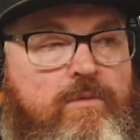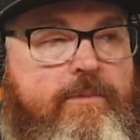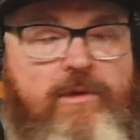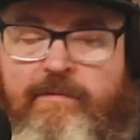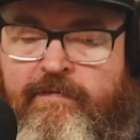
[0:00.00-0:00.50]
I
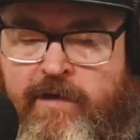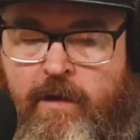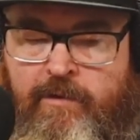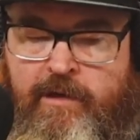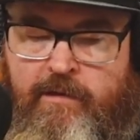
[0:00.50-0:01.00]
would have brought up the
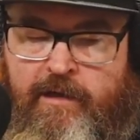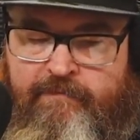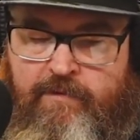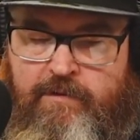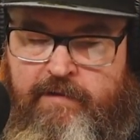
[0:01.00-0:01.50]
video, but I, I
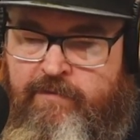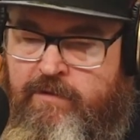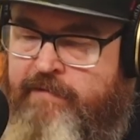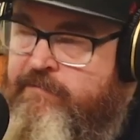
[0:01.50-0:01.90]
haven't got, I haven't got,